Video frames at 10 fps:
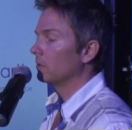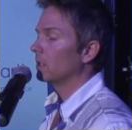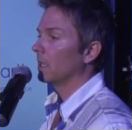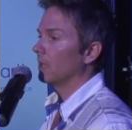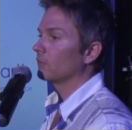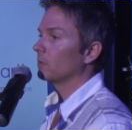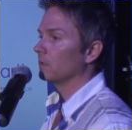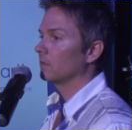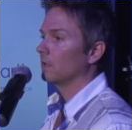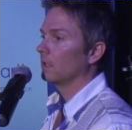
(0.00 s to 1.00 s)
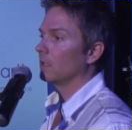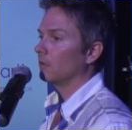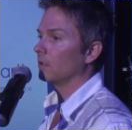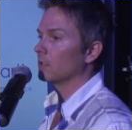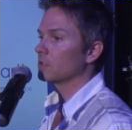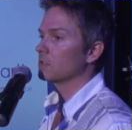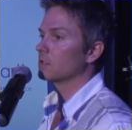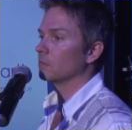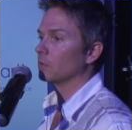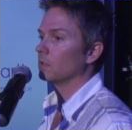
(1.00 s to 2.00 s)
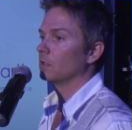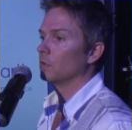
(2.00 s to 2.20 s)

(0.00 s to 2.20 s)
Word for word: we really have to understand our relationship